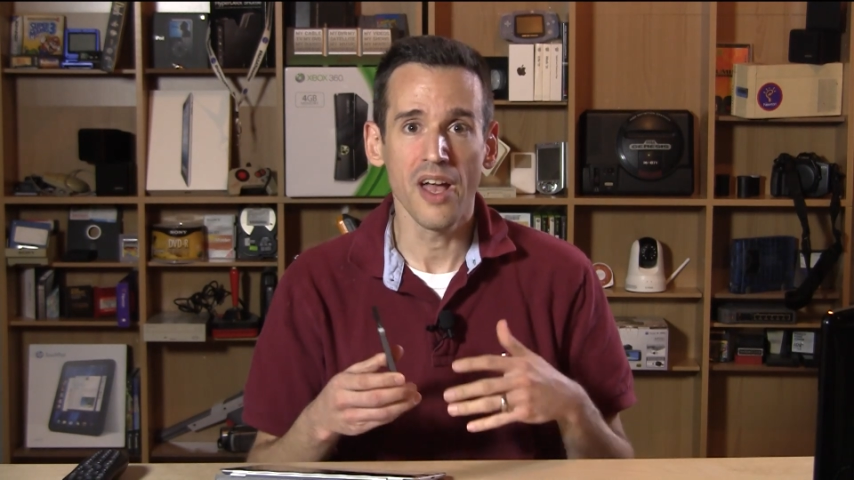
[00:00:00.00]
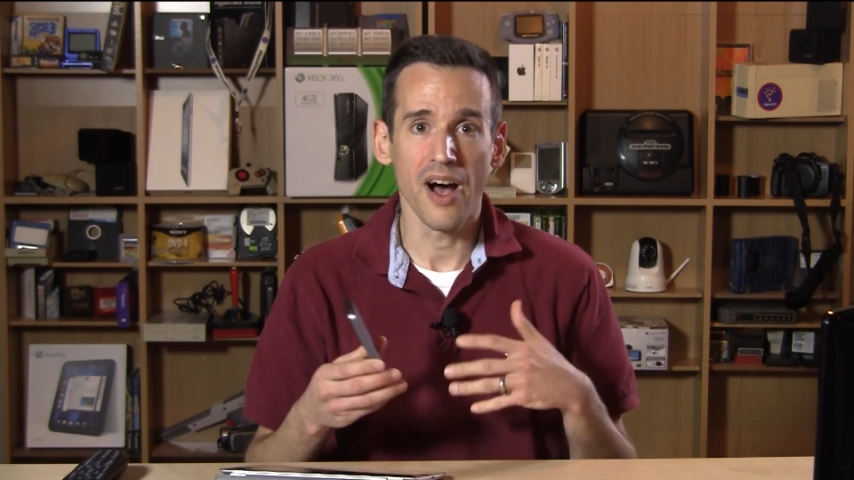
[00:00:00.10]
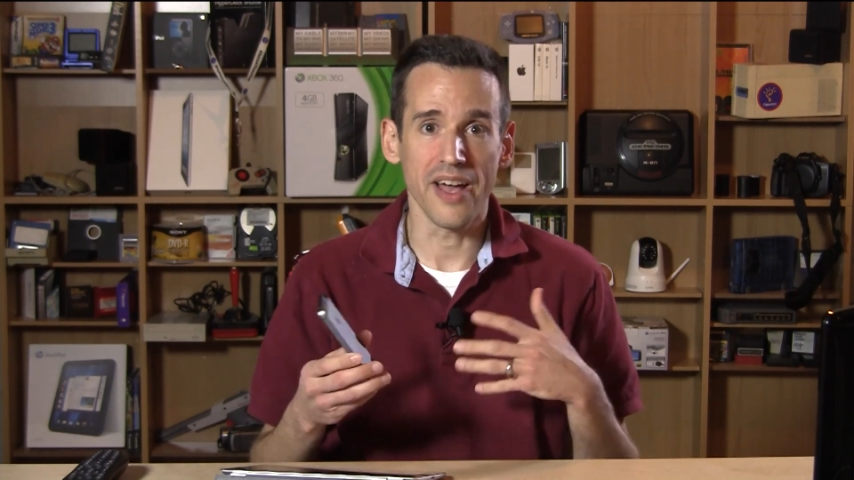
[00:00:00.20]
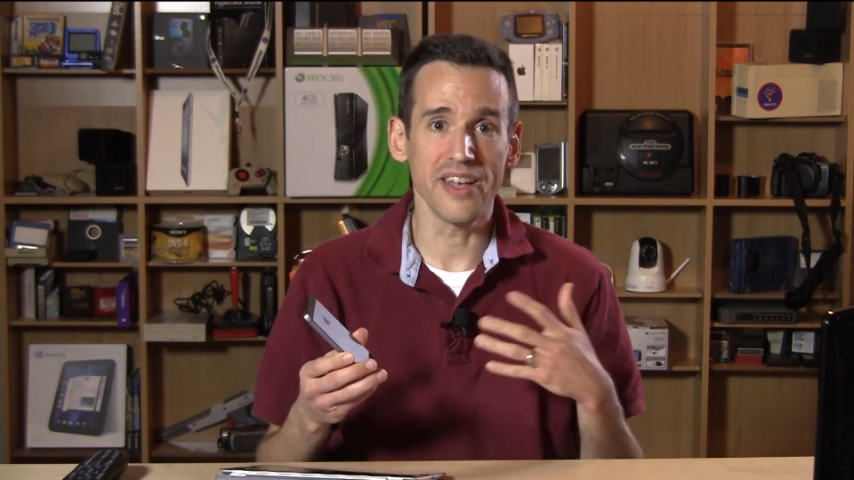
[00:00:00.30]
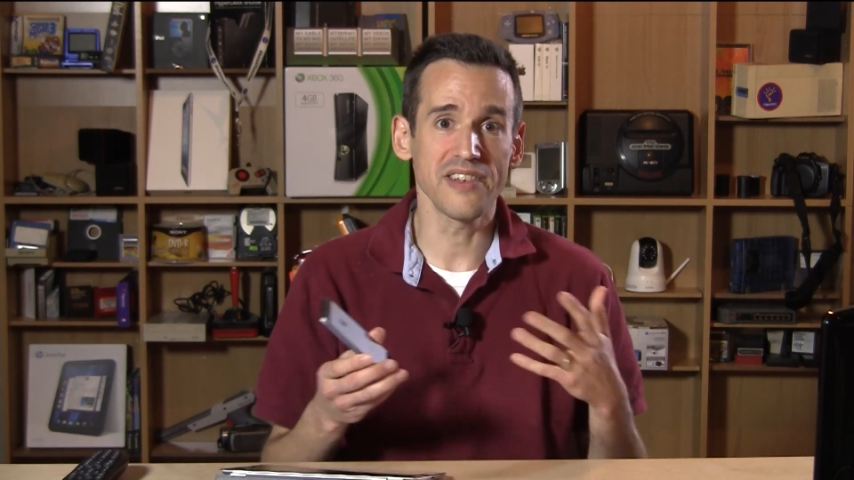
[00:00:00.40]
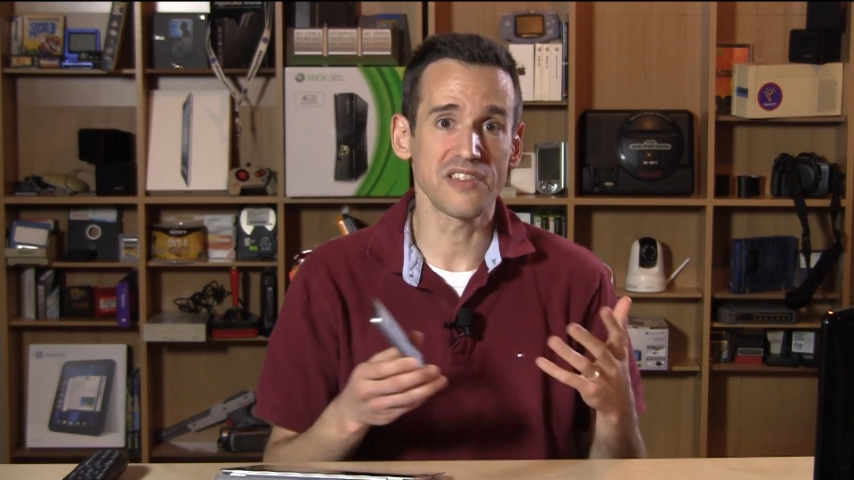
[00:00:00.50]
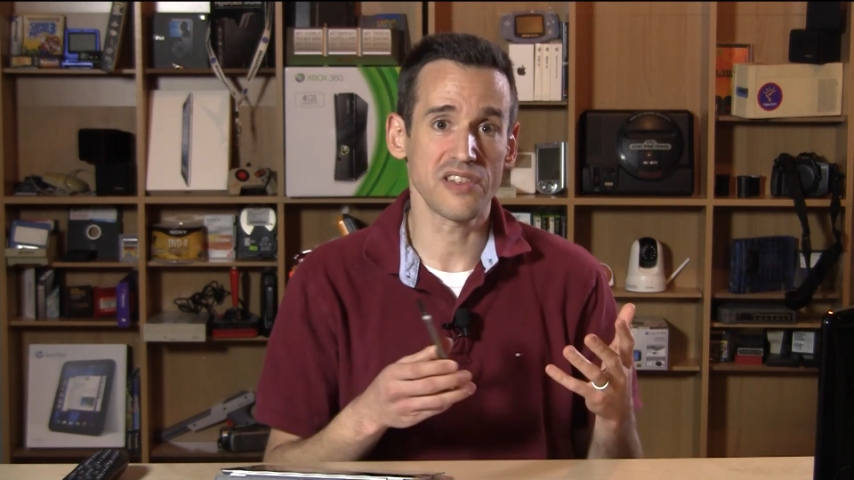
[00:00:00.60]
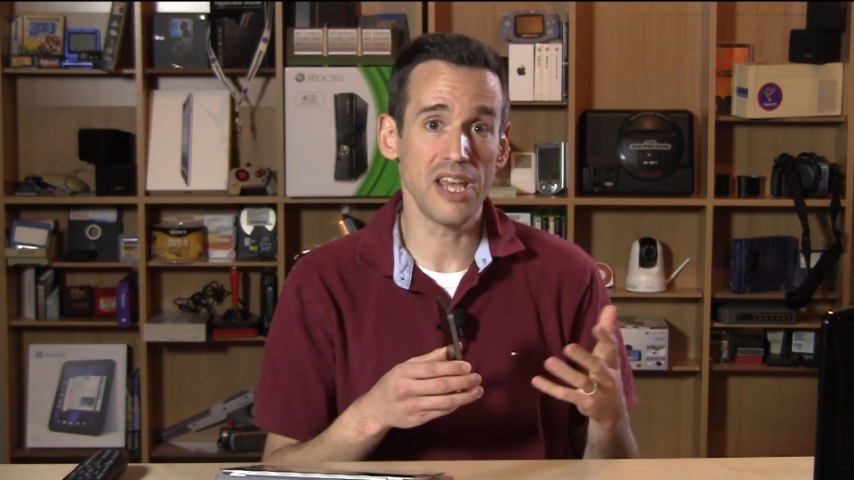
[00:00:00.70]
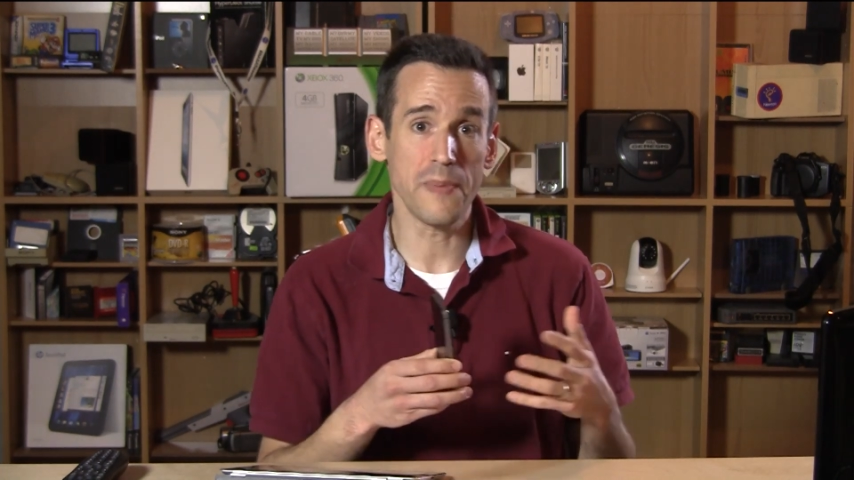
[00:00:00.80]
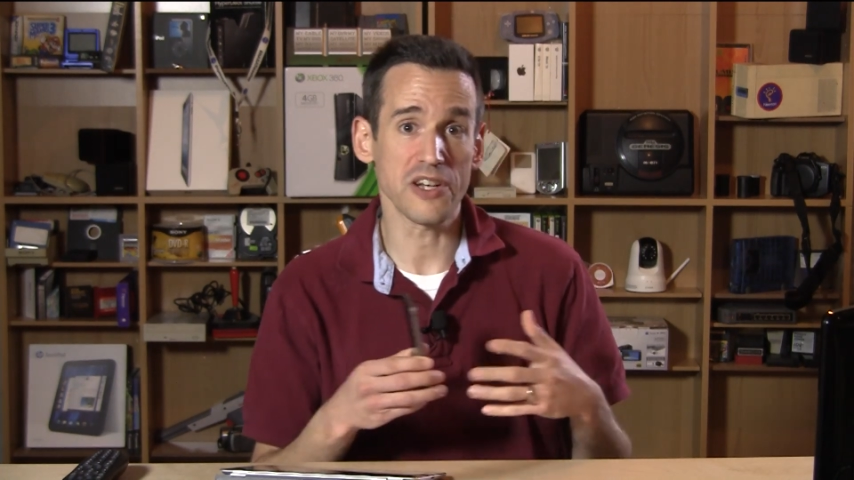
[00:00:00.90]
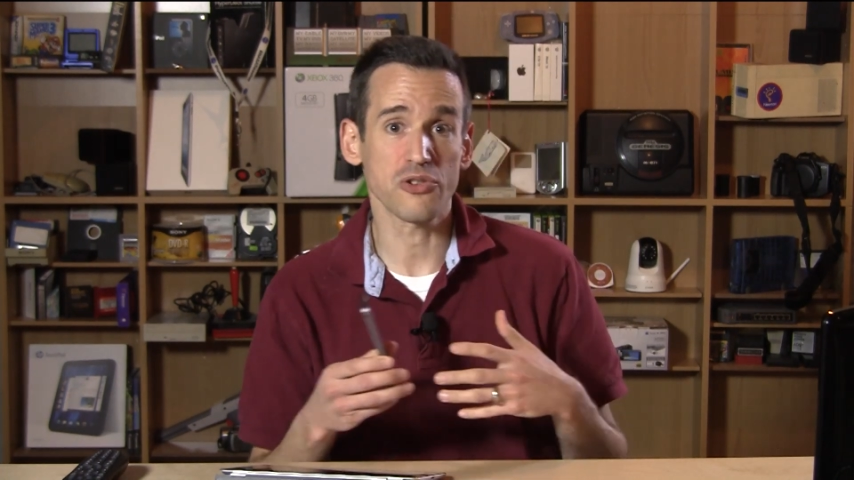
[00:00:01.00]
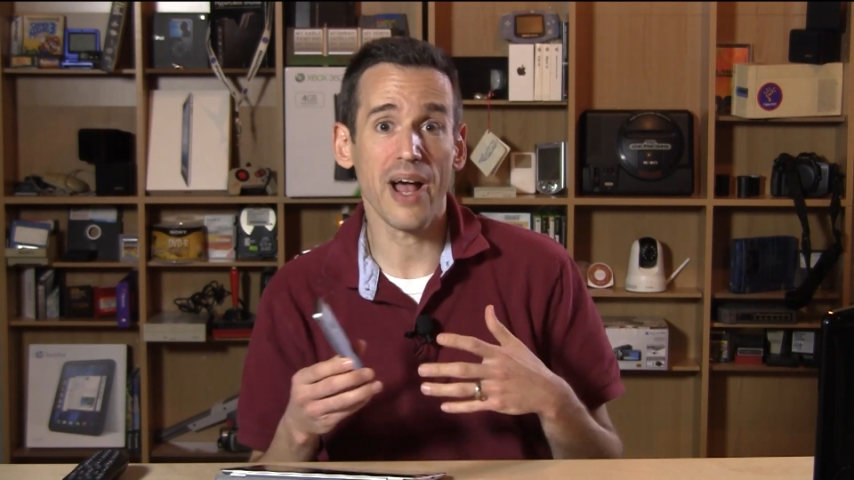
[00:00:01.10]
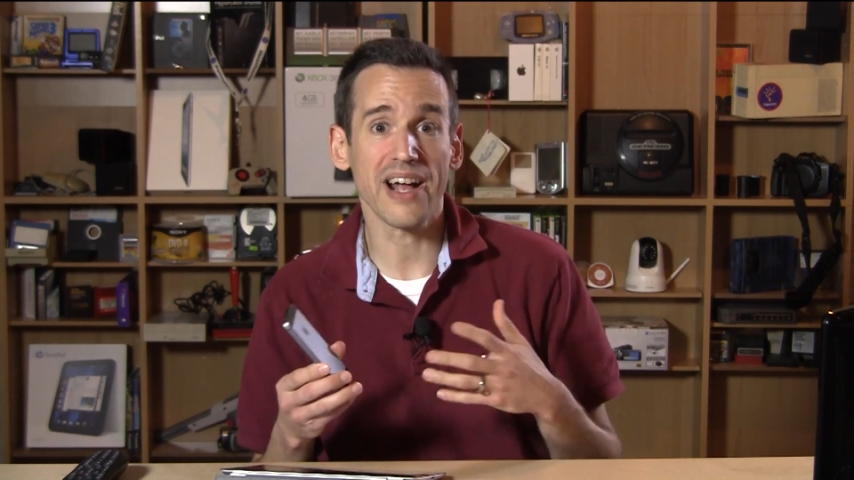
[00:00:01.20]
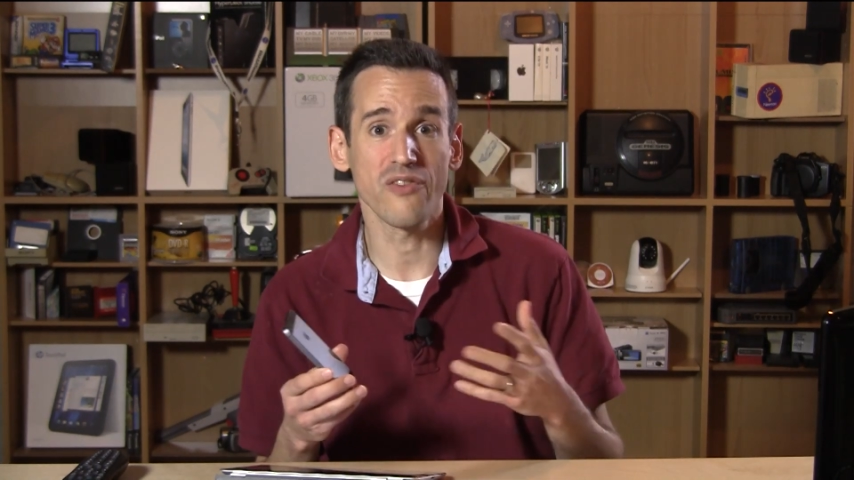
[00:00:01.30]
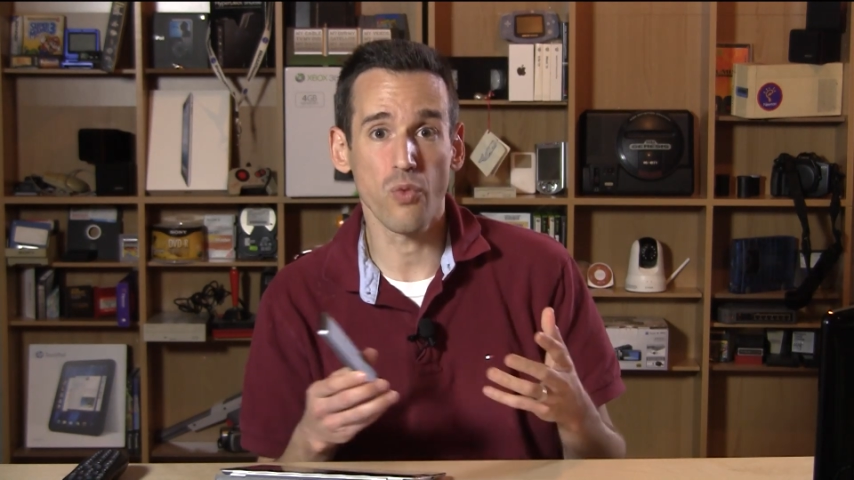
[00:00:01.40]
uh, it is keeping
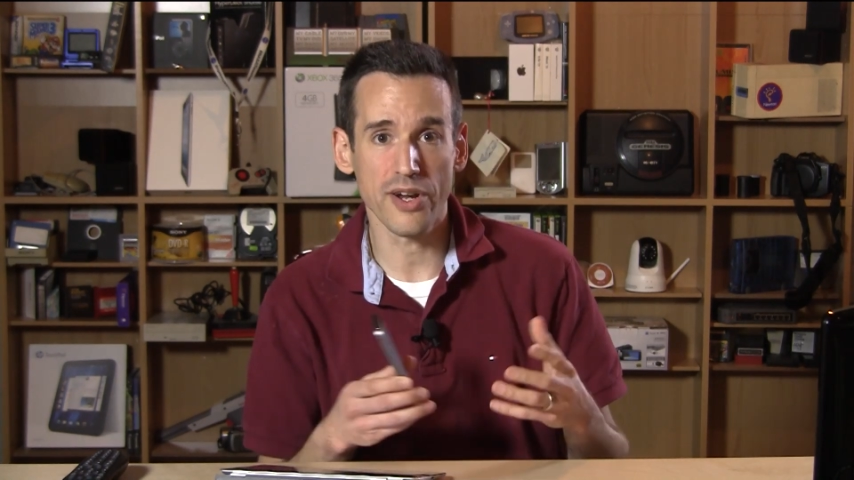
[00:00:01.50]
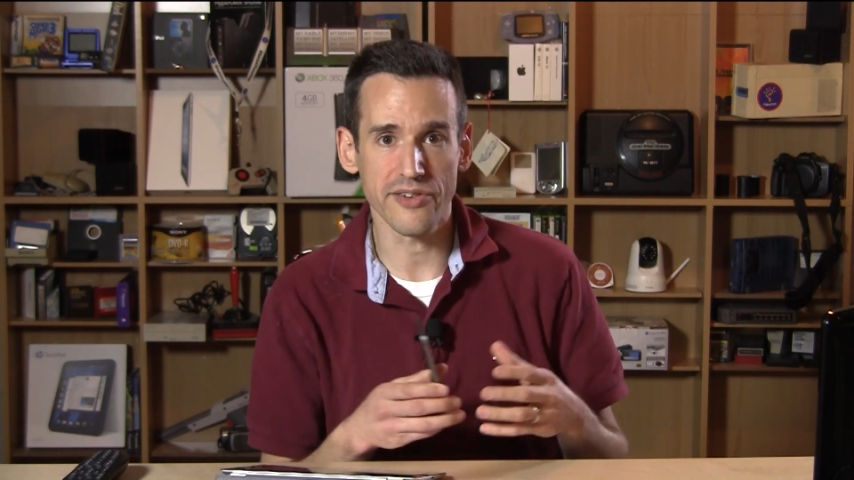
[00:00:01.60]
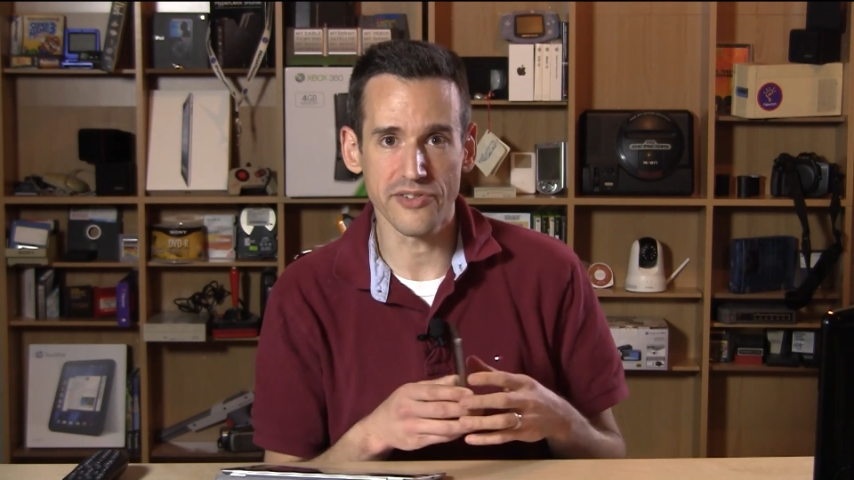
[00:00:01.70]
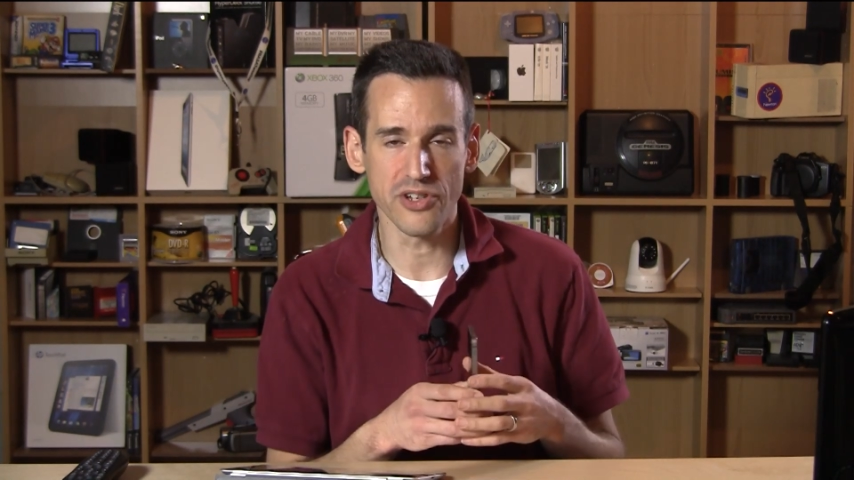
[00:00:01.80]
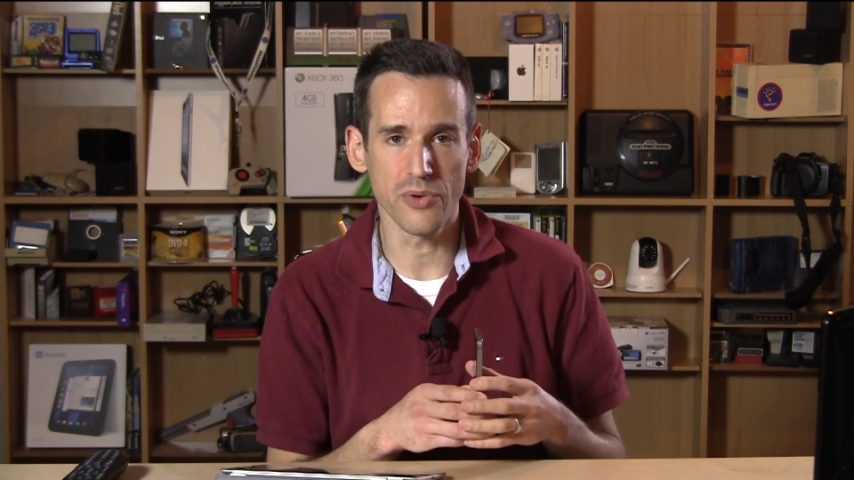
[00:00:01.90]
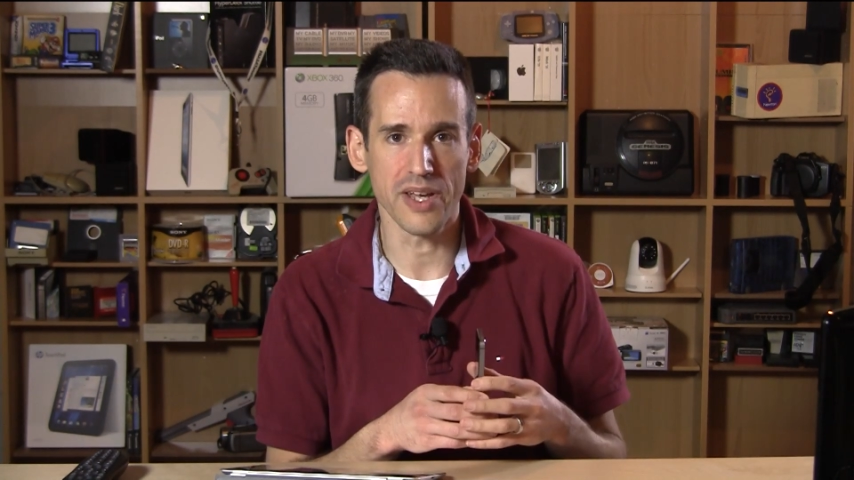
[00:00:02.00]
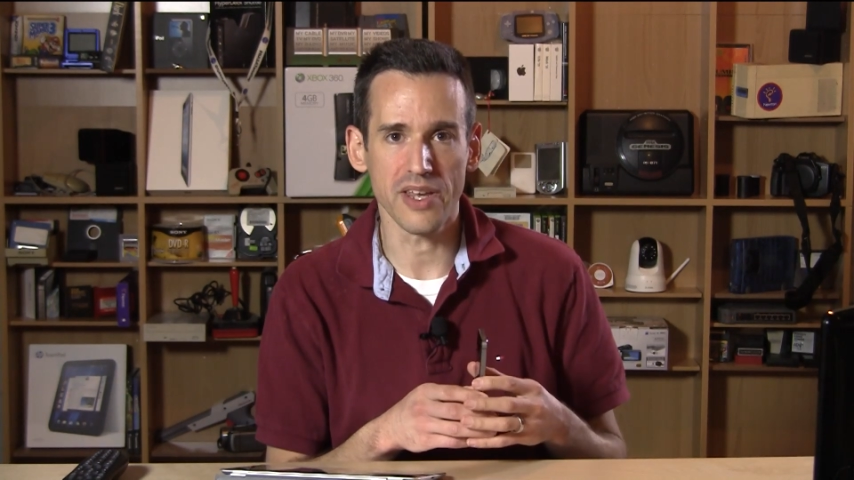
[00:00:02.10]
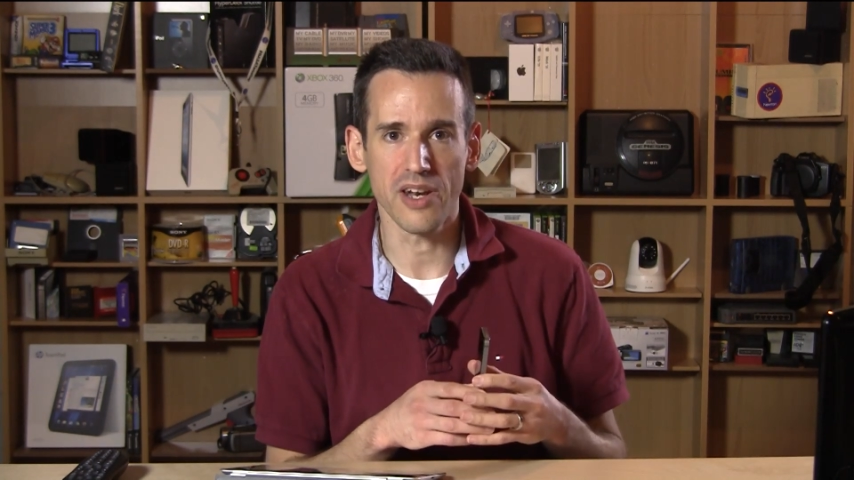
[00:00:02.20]
track of what you're doing,